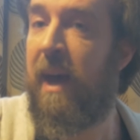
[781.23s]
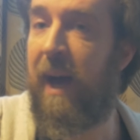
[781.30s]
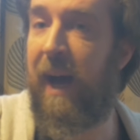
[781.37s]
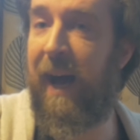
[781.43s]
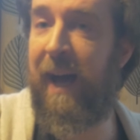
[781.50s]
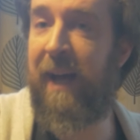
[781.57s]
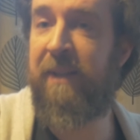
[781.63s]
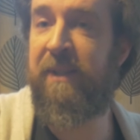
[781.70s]

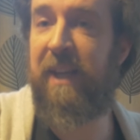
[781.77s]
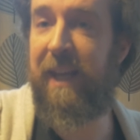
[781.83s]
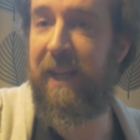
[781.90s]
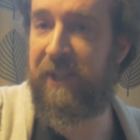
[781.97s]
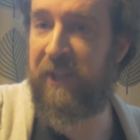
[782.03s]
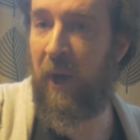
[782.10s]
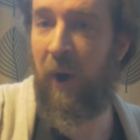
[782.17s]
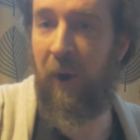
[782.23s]
And
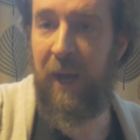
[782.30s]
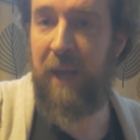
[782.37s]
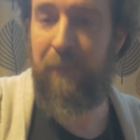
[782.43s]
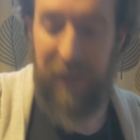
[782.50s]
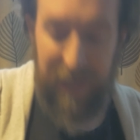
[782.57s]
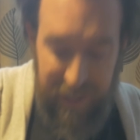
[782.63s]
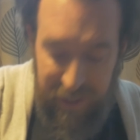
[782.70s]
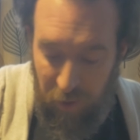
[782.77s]
it's high
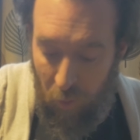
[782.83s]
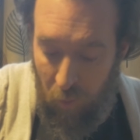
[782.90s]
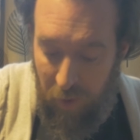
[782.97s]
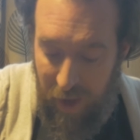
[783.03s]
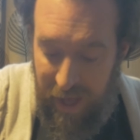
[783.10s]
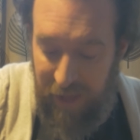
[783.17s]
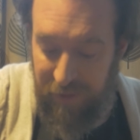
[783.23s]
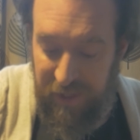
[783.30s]
peak
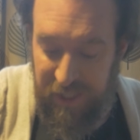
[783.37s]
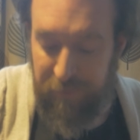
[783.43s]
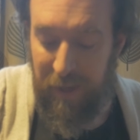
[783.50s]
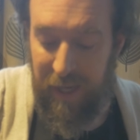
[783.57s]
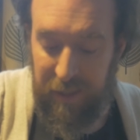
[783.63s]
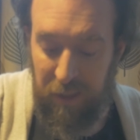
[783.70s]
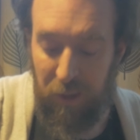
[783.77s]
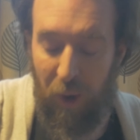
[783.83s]
where this pedal